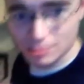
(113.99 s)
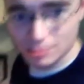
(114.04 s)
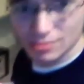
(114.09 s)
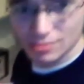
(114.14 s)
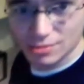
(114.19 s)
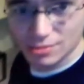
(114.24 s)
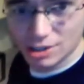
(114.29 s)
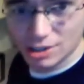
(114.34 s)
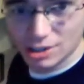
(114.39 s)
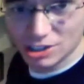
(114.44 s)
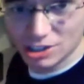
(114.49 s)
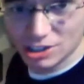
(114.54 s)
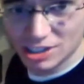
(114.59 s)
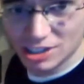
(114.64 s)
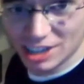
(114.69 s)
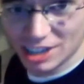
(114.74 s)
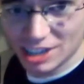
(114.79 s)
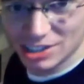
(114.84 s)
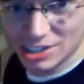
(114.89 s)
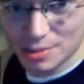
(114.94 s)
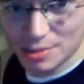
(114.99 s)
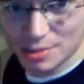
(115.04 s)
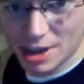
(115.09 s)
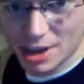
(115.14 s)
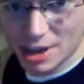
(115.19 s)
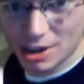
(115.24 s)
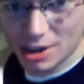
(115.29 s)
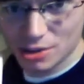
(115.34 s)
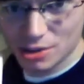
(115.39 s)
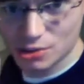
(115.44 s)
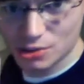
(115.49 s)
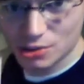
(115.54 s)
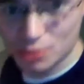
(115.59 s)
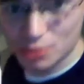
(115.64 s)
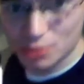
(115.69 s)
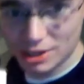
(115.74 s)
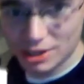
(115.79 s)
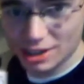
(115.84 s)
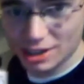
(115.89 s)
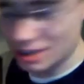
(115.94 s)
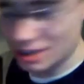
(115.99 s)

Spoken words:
They're just diced tomatoes with a